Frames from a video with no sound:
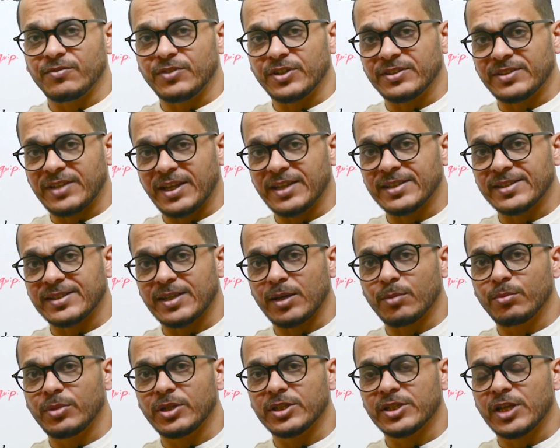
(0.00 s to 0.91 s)
every 10
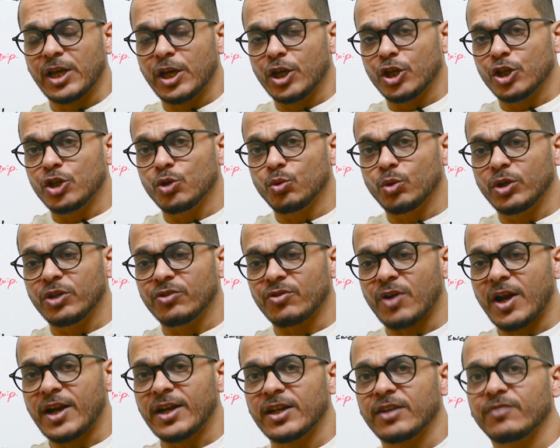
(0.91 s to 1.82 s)
samples, you will
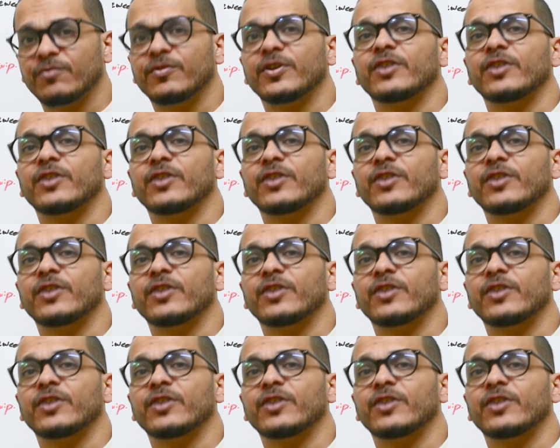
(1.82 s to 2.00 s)
run